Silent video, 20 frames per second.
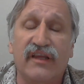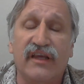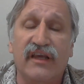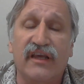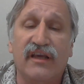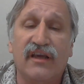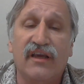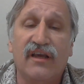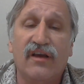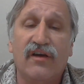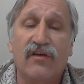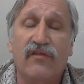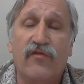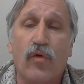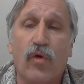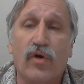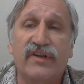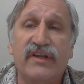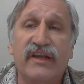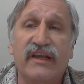The
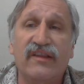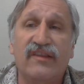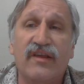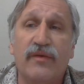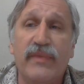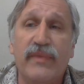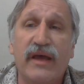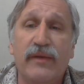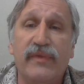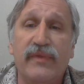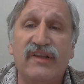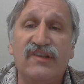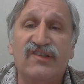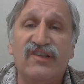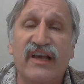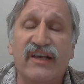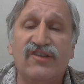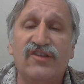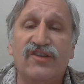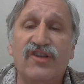14th Amendment
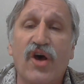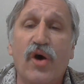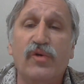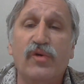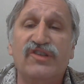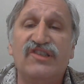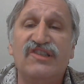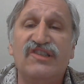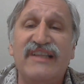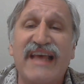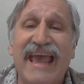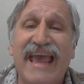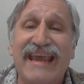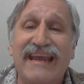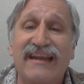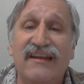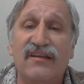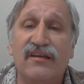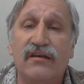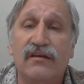says no
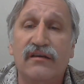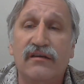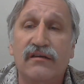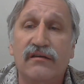state